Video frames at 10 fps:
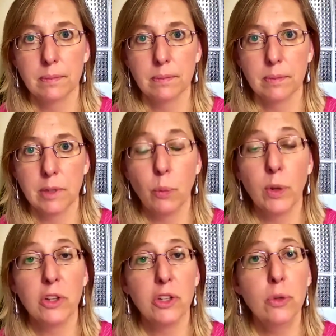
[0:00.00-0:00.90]
and where
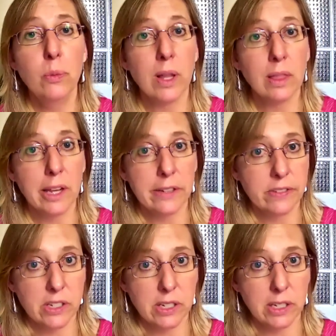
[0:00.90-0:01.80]
you want life to
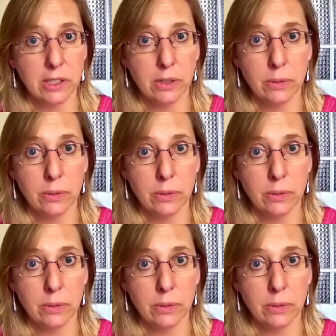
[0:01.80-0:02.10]
take you